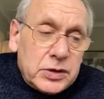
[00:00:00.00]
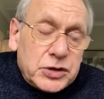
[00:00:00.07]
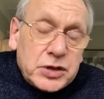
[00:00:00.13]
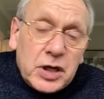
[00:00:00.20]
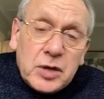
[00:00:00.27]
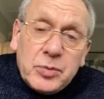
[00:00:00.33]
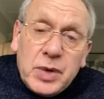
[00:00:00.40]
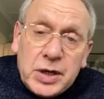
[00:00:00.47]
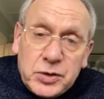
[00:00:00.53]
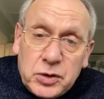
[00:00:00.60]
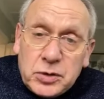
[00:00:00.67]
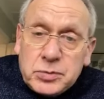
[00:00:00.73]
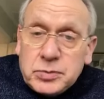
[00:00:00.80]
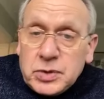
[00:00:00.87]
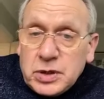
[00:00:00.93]
the child might
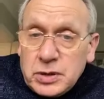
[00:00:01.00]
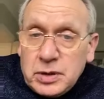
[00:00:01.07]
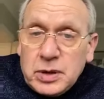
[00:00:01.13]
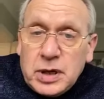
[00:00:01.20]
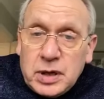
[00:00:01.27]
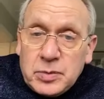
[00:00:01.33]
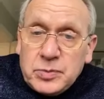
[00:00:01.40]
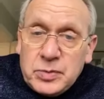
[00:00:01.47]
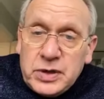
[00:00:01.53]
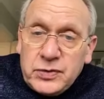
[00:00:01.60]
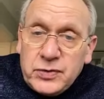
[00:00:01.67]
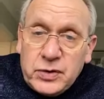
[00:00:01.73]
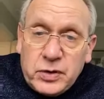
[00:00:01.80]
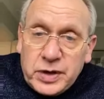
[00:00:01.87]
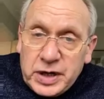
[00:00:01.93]
not
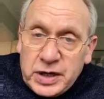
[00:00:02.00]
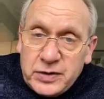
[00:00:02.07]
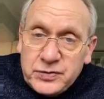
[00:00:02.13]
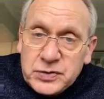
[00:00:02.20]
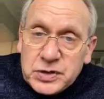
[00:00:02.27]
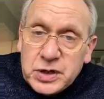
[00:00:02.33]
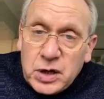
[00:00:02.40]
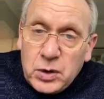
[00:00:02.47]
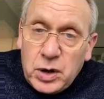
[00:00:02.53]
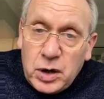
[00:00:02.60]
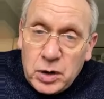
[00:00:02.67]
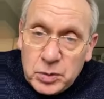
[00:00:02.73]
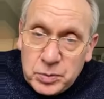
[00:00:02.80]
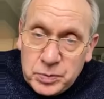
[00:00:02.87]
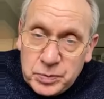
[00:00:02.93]
live long enough to go
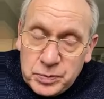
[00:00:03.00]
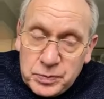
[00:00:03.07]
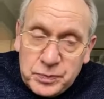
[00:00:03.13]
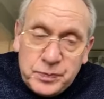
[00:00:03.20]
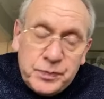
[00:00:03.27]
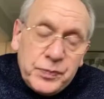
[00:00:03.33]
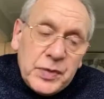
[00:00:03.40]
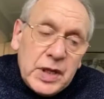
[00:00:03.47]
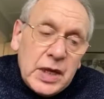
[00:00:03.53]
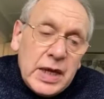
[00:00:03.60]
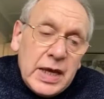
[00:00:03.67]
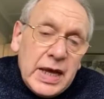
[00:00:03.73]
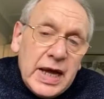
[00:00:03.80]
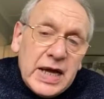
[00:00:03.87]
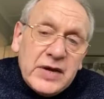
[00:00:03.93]
home.
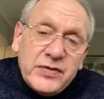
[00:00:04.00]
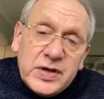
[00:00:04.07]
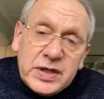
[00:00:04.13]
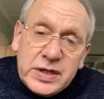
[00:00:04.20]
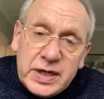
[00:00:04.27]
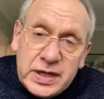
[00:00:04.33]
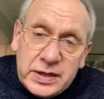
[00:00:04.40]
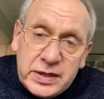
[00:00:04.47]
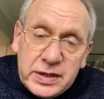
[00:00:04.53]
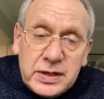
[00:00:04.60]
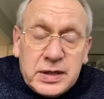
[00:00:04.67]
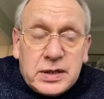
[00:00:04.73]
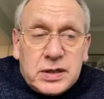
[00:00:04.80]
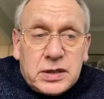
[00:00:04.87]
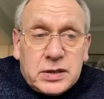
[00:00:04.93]
And if it did,
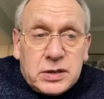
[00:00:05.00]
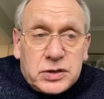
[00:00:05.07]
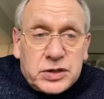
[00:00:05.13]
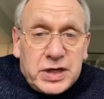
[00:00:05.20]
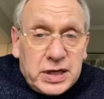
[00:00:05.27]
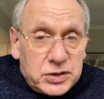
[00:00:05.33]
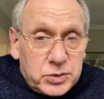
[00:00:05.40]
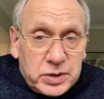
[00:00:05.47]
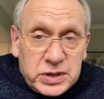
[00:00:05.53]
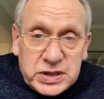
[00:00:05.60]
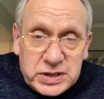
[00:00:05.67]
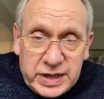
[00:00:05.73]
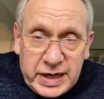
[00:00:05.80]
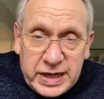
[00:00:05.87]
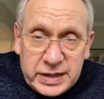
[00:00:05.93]
she had to
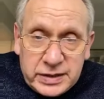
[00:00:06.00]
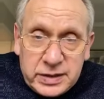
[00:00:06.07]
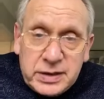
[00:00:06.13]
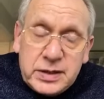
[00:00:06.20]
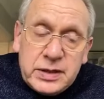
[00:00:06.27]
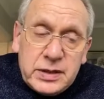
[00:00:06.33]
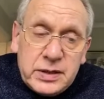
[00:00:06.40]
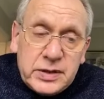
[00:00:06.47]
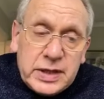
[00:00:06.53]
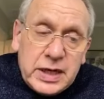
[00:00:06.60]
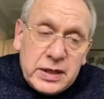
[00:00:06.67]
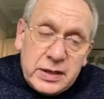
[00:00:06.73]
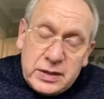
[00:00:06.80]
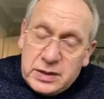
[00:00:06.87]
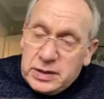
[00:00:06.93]
understand
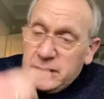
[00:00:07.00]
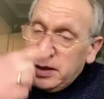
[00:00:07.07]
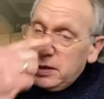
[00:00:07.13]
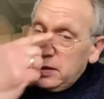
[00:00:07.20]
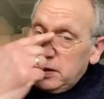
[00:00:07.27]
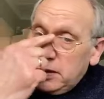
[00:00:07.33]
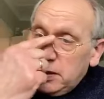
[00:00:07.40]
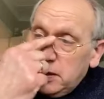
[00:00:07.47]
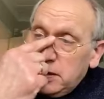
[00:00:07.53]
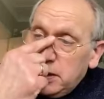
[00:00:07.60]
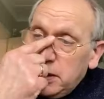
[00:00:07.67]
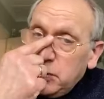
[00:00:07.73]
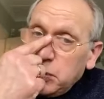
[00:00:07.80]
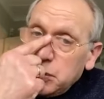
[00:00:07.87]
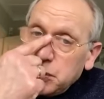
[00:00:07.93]
that
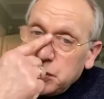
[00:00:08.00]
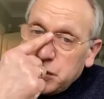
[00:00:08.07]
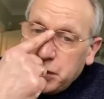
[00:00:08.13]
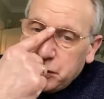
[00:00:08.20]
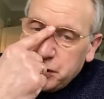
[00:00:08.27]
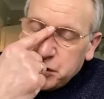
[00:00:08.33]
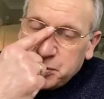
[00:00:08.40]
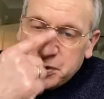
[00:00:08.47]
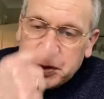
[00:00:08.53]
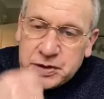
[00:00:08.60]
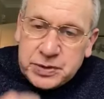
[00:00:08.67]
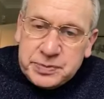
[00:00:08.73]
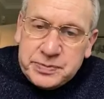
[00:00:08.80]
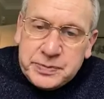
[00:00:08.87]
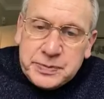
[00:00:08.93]
it wouldn't see
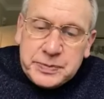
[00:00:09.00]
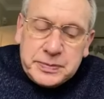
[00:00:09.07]
Christmas.